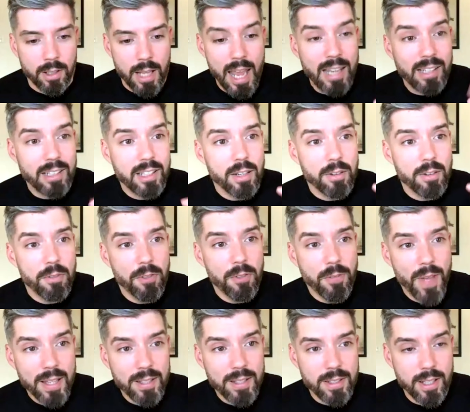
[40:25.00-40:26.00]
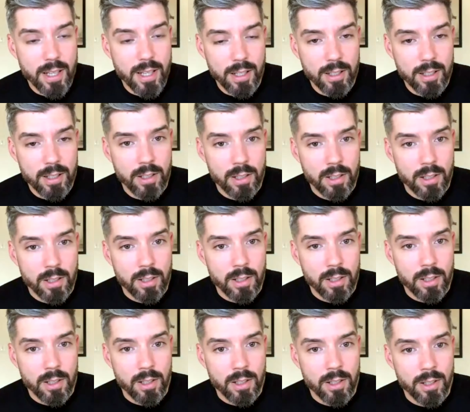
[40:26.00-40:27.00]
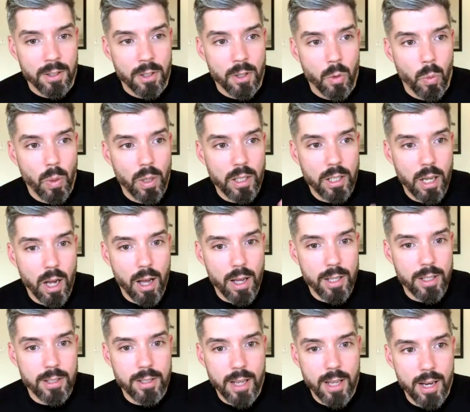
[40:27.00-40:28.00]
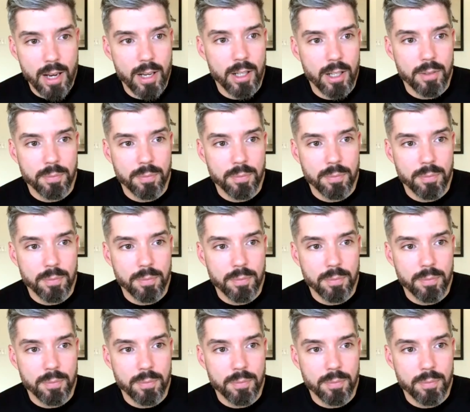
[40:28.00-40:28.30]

and confessing what God has said.